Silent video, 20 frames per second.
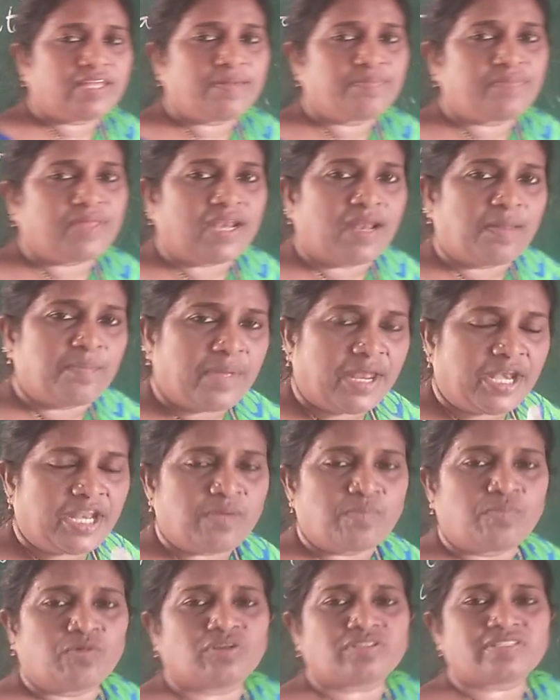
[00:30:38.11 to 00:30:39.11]
him, there are
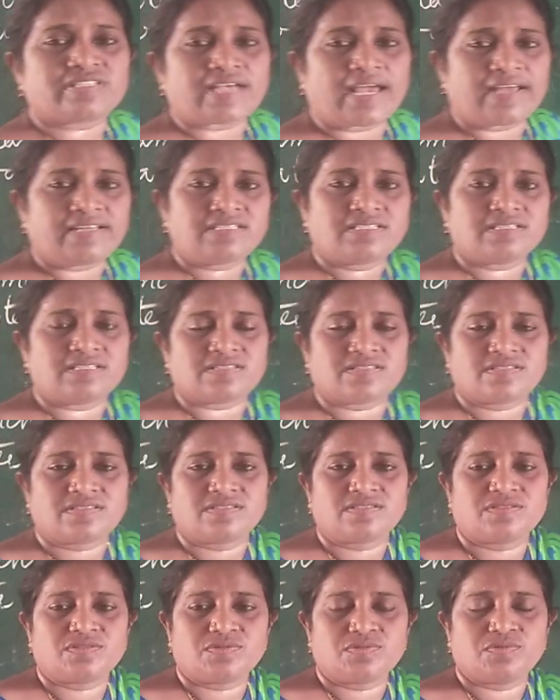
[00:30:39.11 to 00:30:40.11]
many more
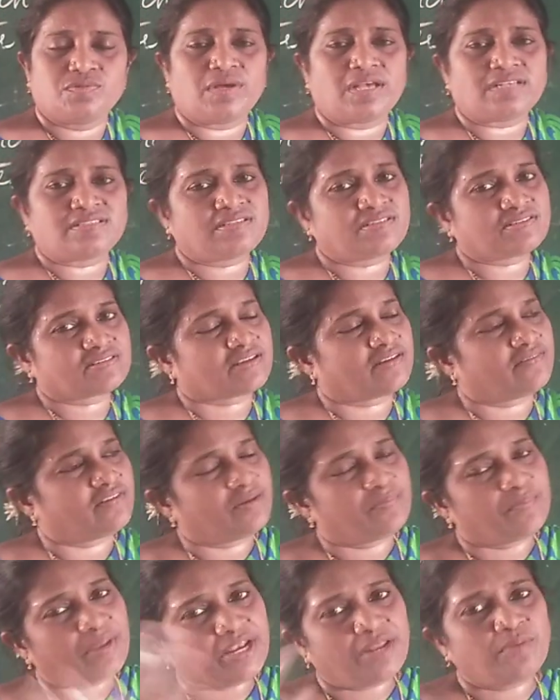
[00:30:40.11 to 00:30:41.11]
scientists who has
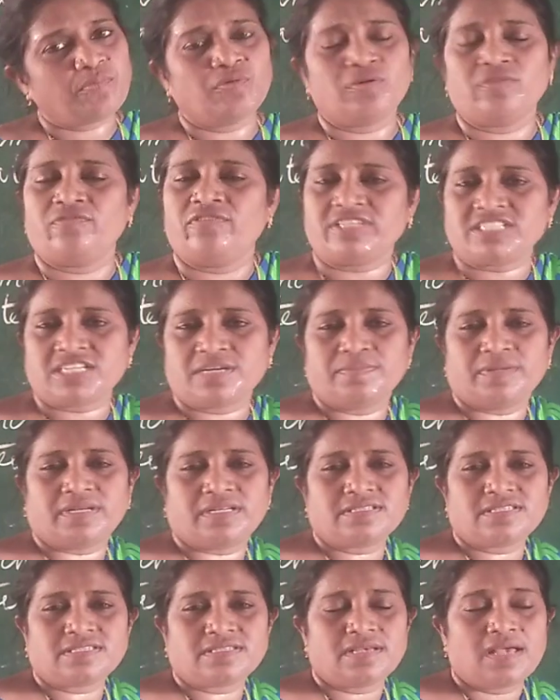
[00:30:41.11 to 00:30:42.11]
discovered many more
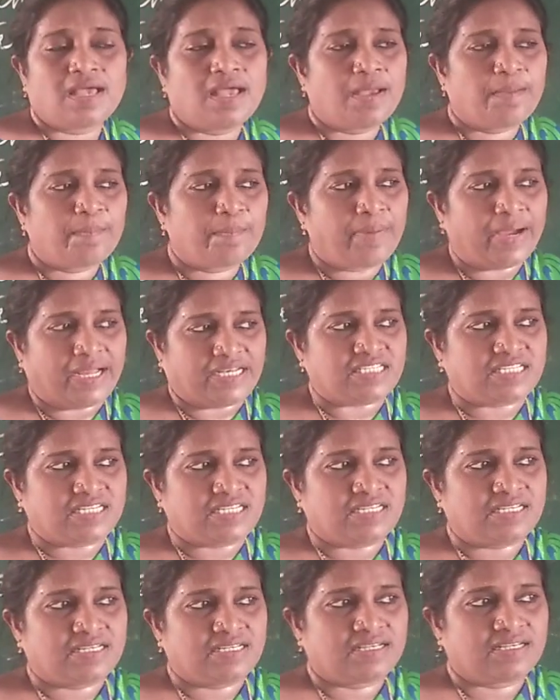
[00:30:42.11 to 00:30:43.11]
vitamins. But
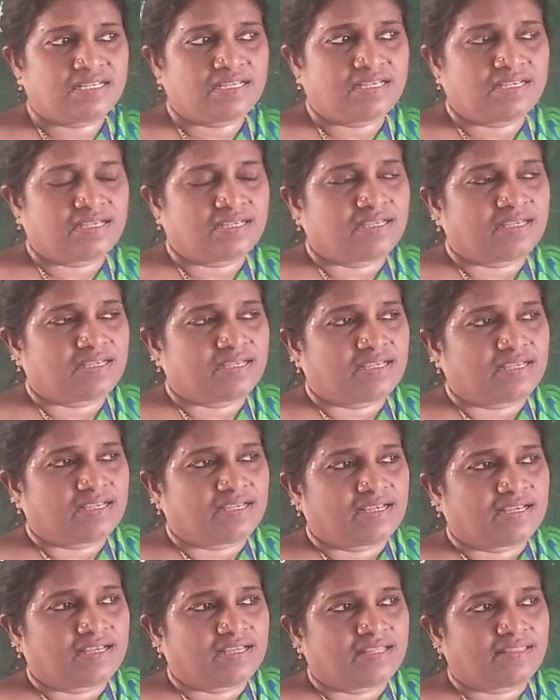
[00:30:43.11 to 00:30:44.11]

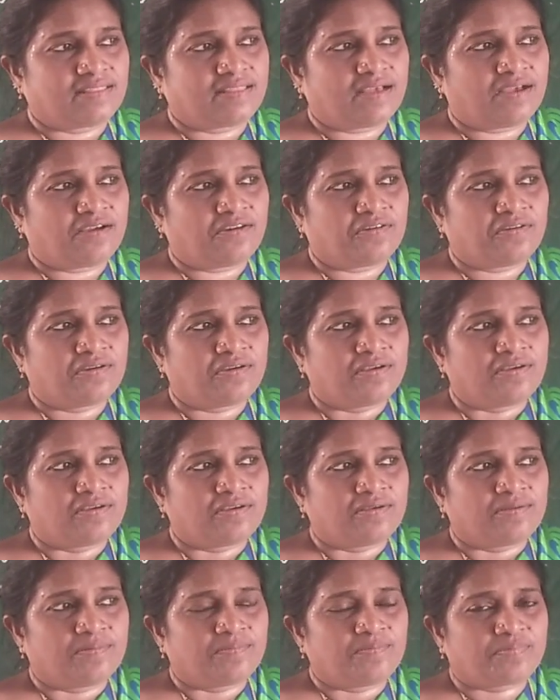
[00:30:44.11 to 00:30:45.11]
the
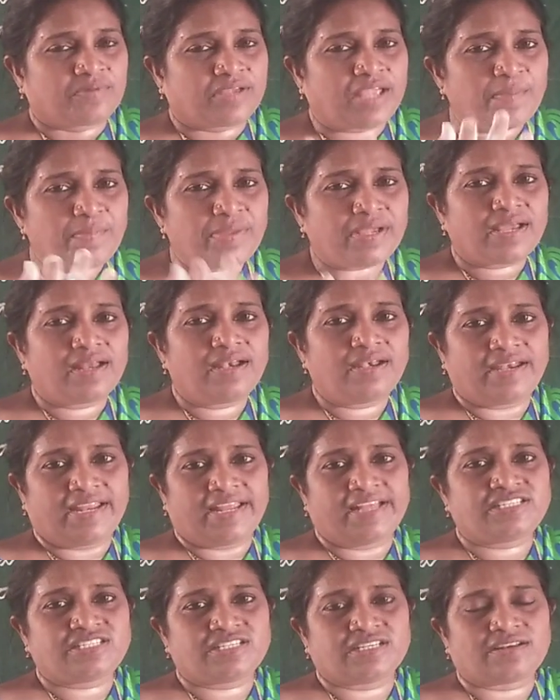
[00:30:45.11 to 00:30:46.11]
chemical
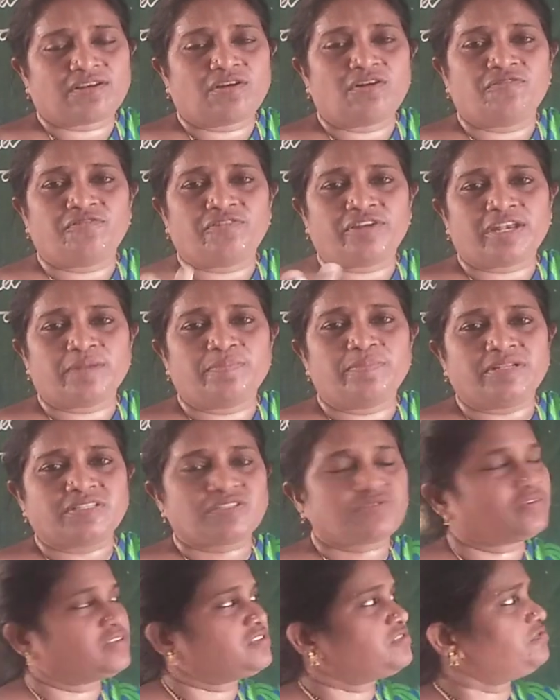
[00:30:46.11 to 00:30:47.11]
nature of
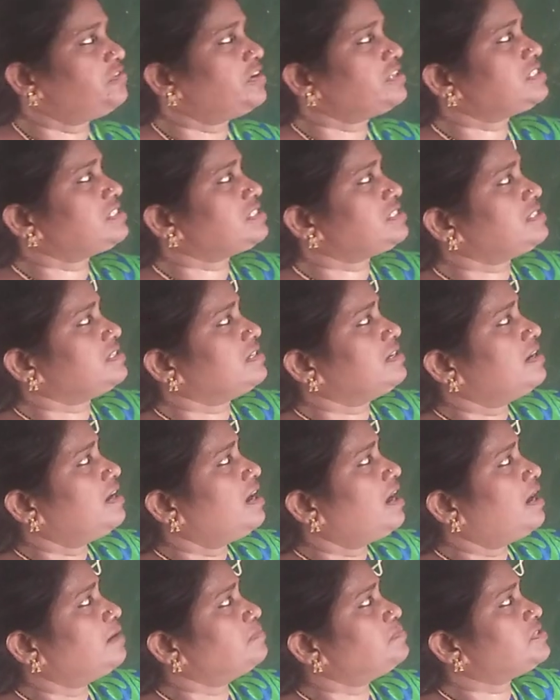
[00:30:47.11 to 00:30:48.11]
vitamins was first
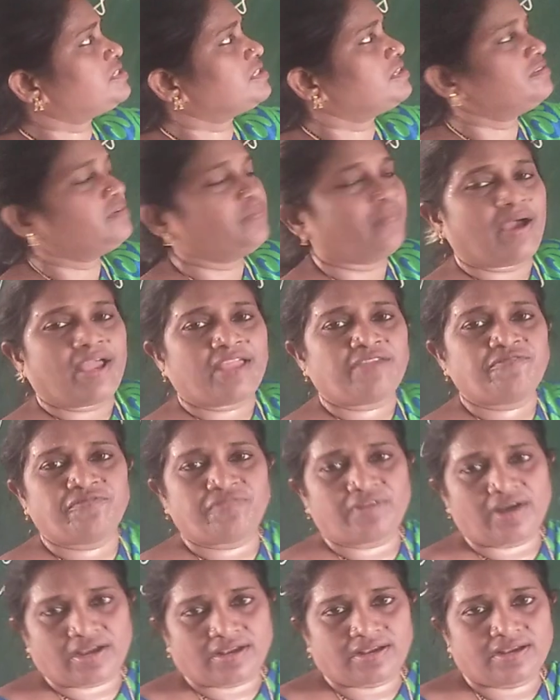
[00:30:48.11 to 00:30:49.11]
observed by
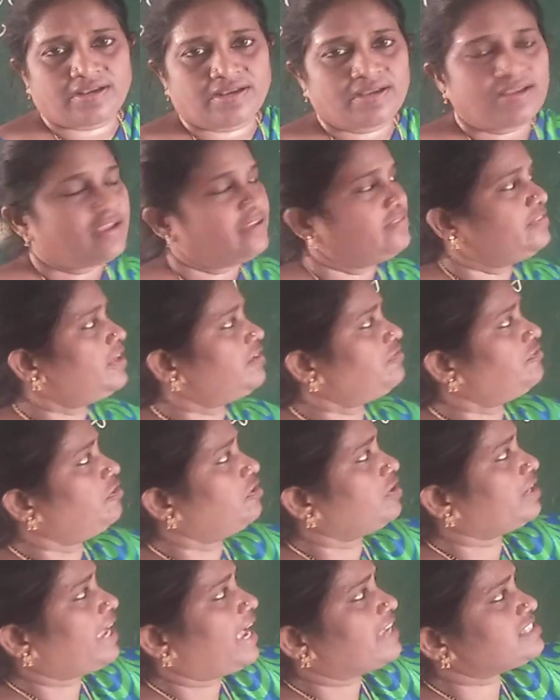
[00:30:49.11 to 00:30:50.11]
Funk.
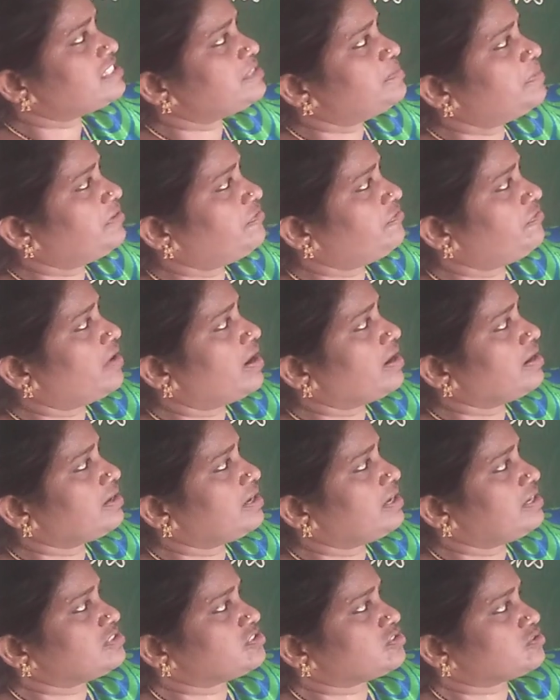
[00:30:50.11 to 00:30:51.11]
Therefore, Casimir
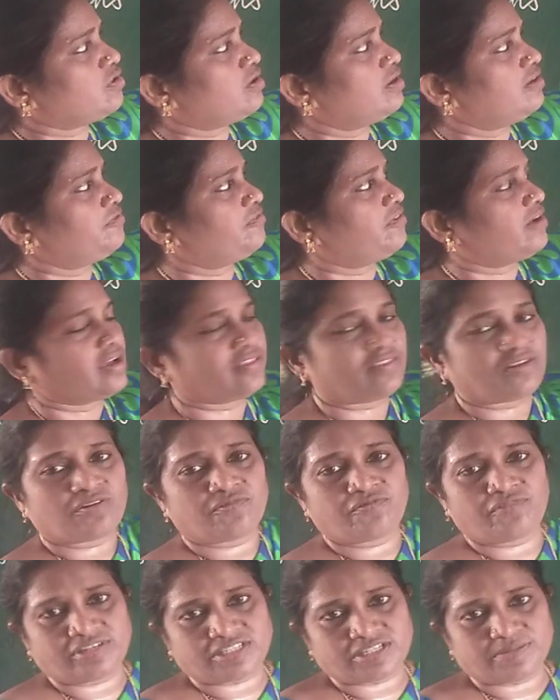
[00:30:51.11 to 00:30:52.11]
Funk is called father
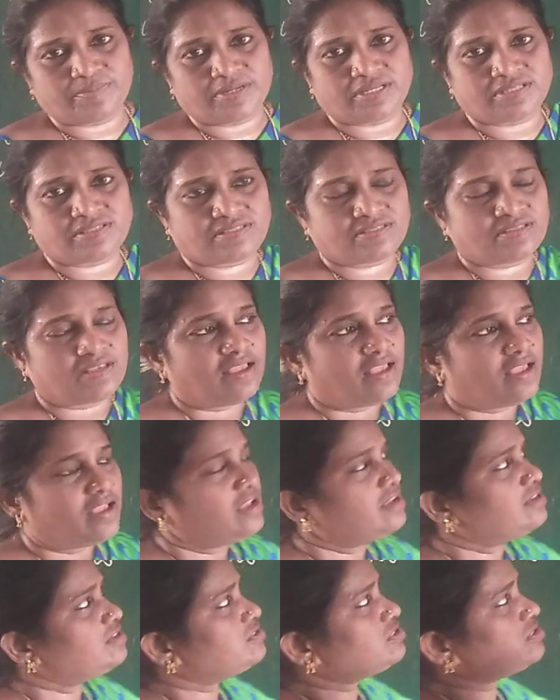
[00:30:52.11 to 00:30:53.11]
of vitamins.
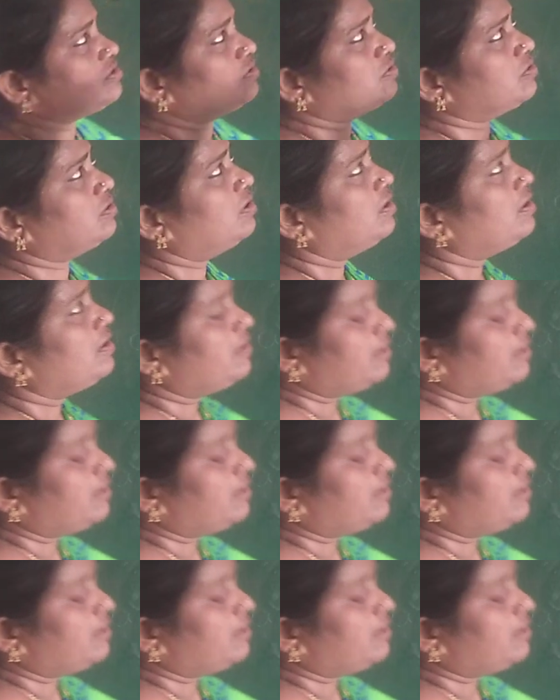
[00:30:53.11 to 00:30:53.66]
So,